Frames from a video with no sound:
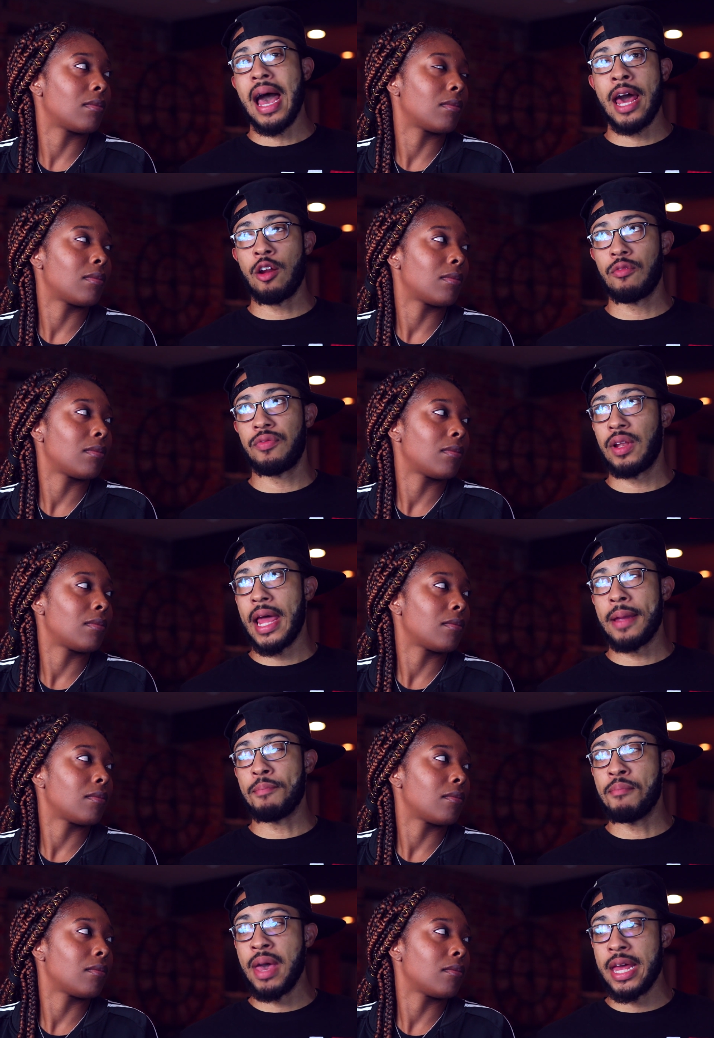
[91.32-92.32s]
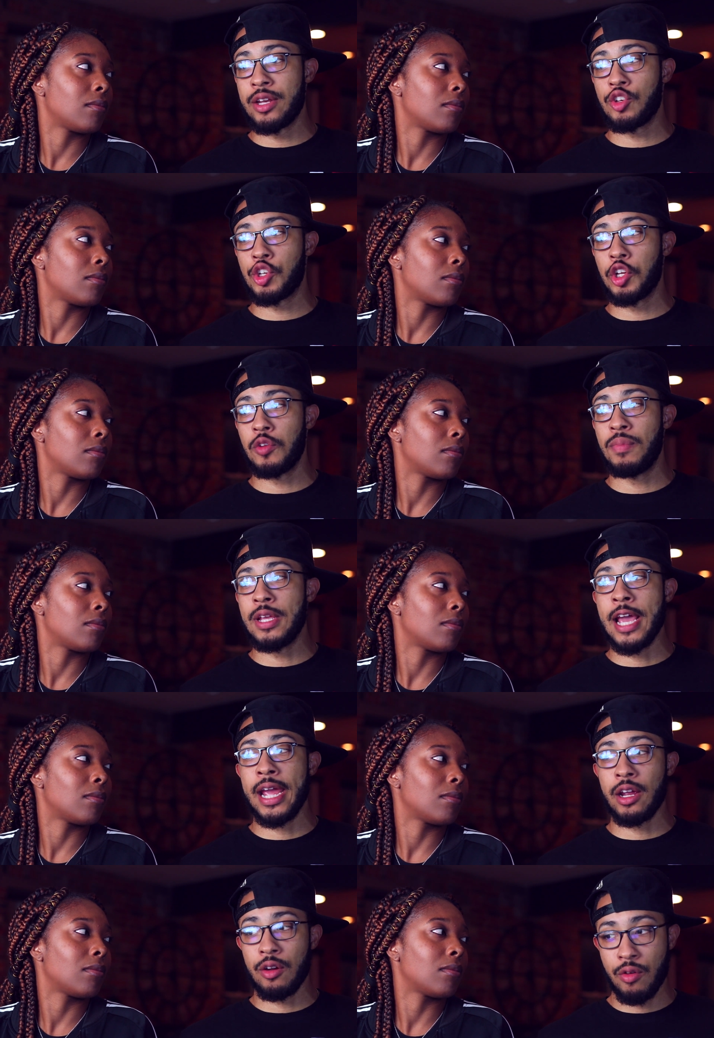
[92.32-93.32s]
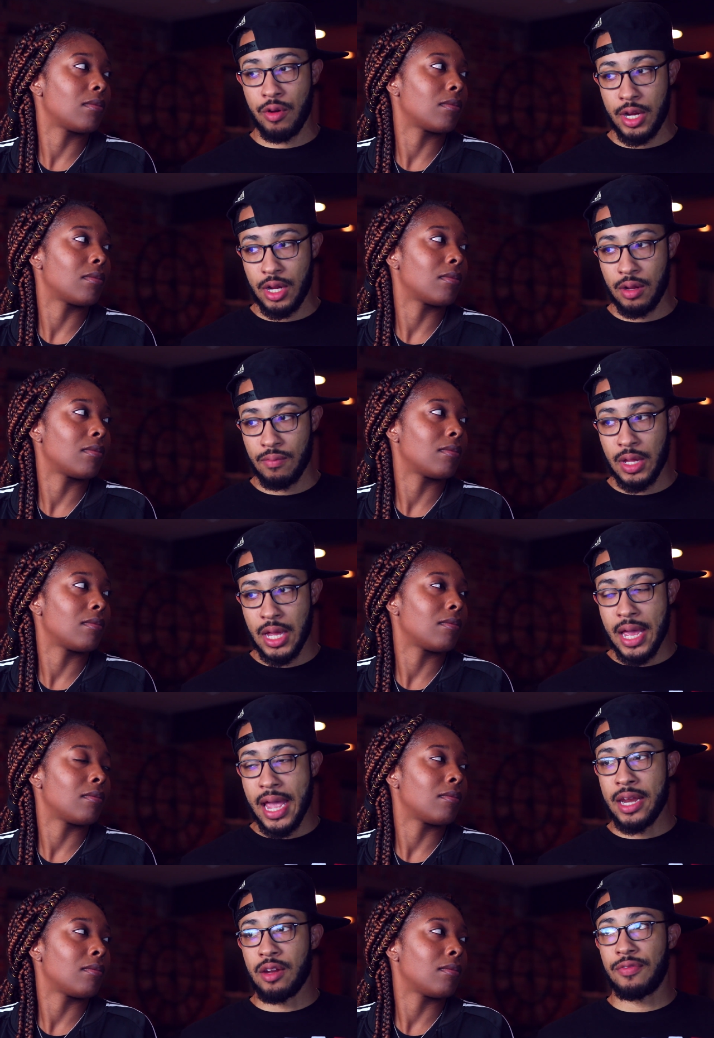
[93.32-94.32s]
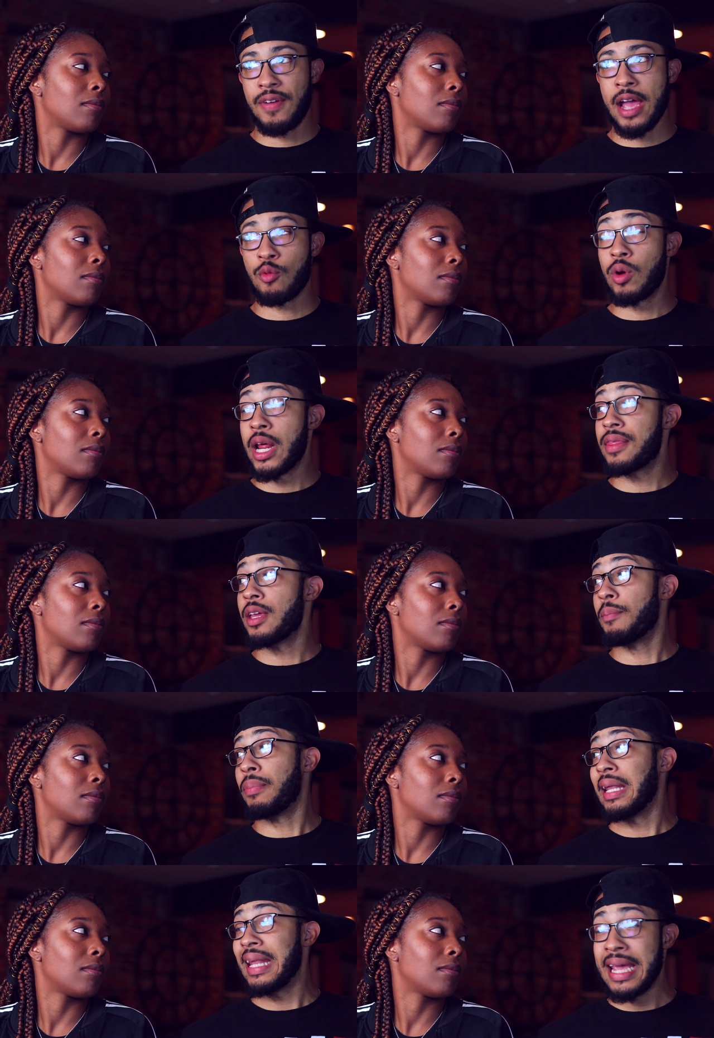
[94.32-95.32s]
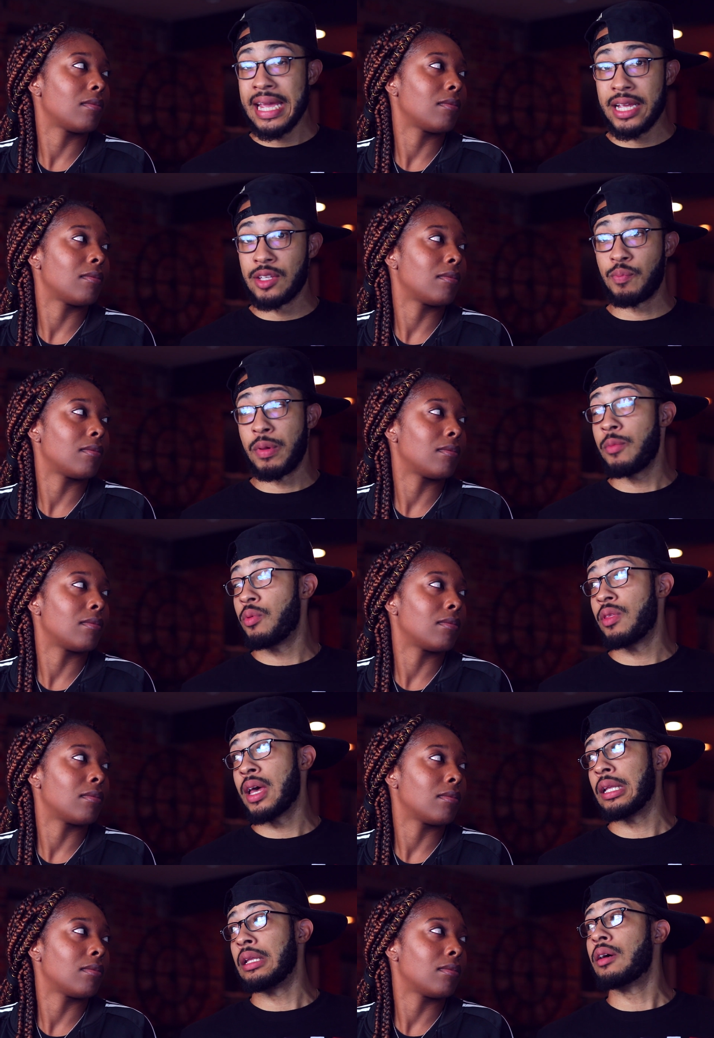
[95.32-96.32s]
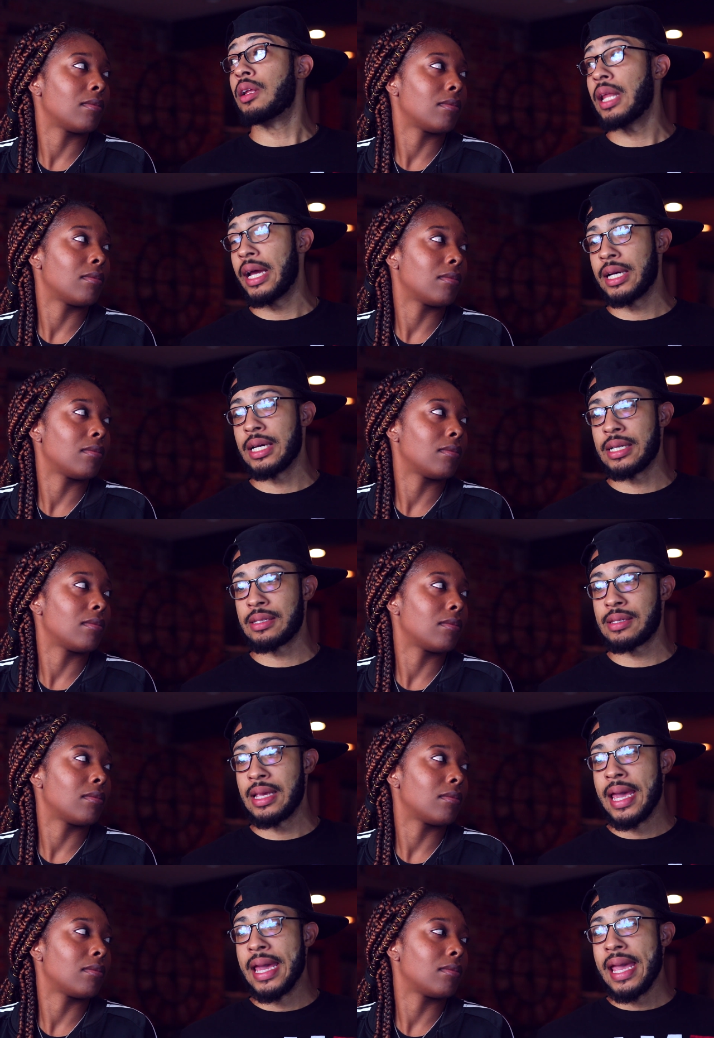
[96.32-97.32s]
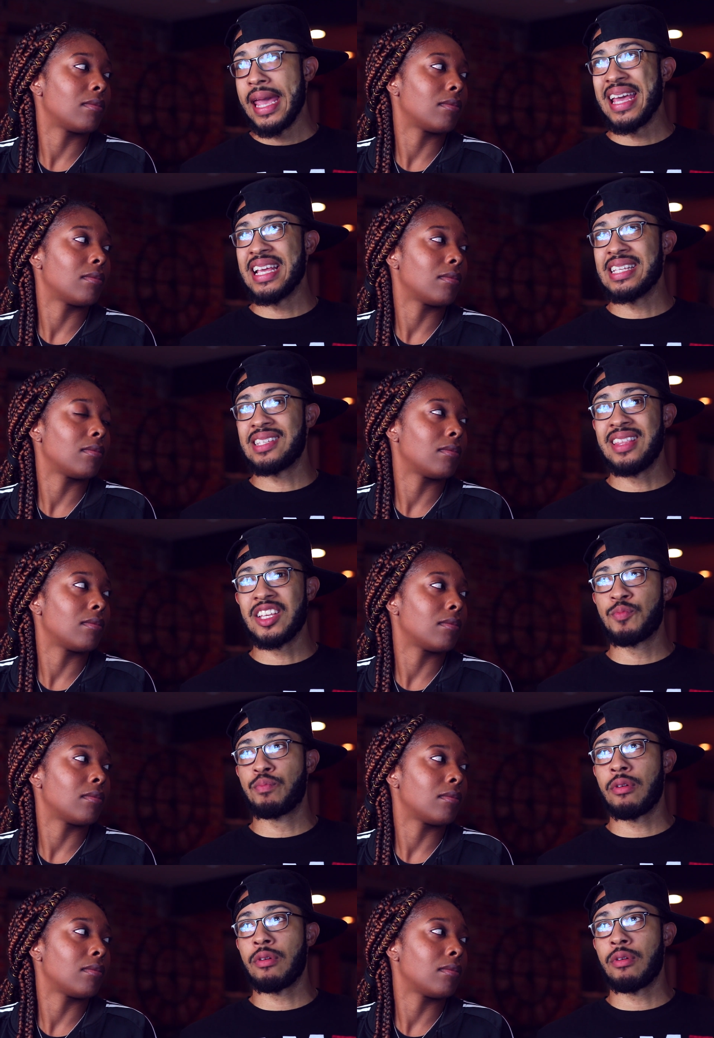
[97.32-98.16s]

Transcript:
Speaker 1: I don't feel like men should be angry. And in fact, what I think plagues people that look like us is this